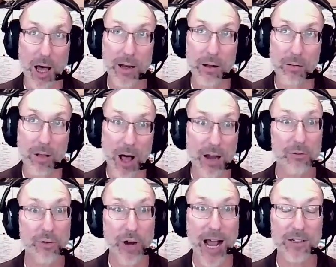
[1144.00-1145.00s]
gotten a lot
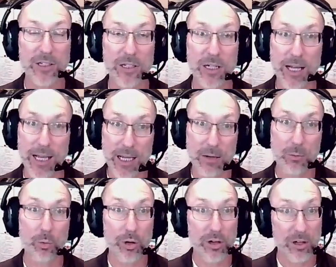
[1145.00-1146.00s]
of traction,
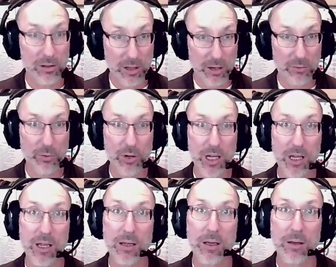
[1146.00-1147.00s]
and we're
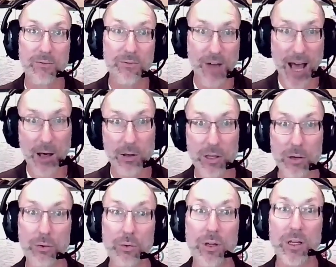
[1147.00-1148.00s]
delivering
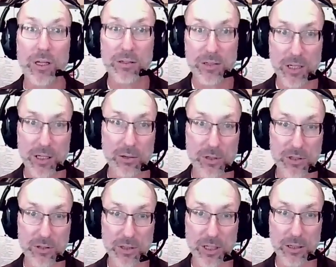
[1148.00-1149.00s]
value
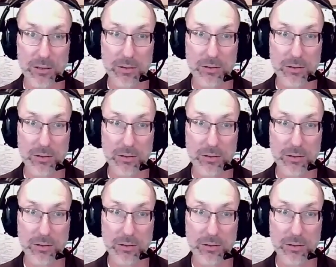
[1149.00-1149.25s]
continuously.